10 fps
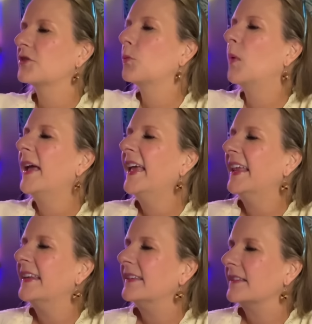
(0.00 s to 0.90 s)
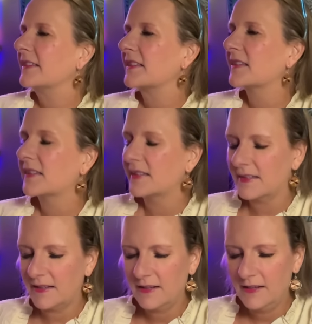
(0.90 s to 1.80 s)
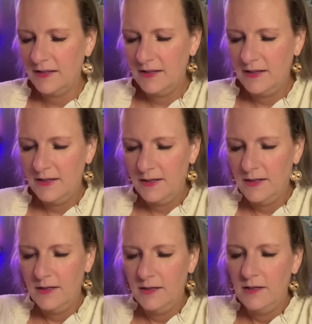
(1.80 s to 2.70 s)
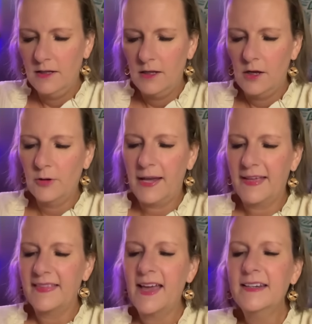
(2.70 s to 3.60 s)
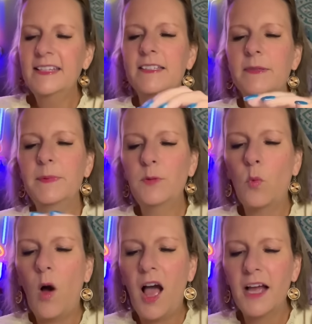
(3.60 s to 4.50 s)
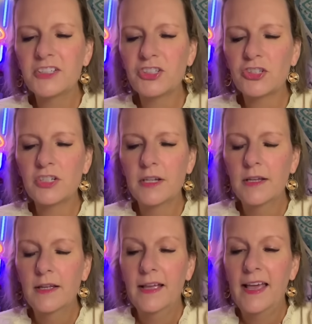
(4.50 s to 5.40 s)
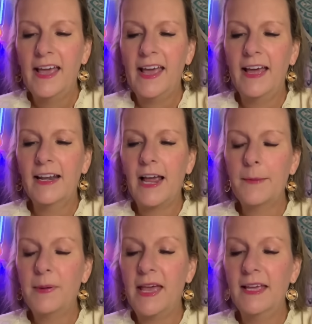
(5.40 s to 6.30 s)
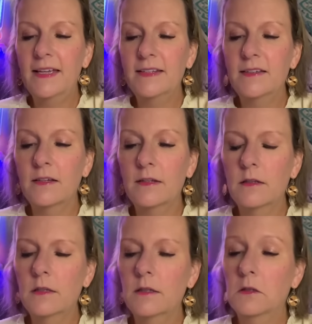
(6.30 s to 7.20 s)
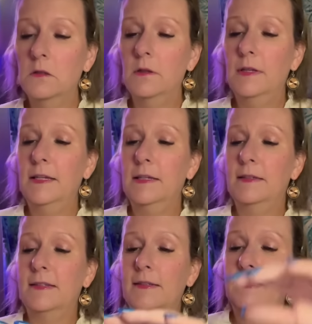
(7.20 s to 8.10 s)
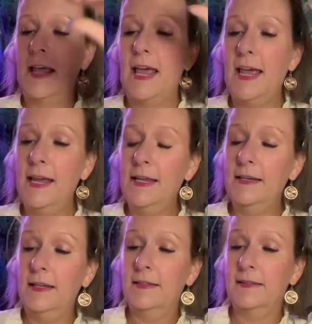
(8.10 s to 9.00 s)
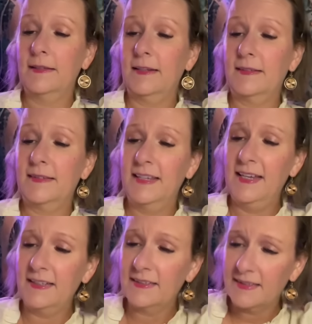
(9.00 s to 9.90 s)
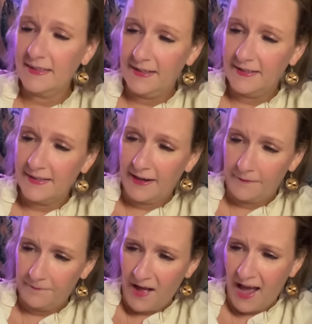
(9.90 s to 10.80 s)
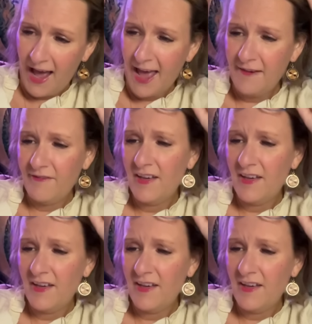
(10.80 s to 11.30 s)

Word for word: wins. Okay, that needs to be washed and I paid, is it an eight? Is it a six? Is it a five?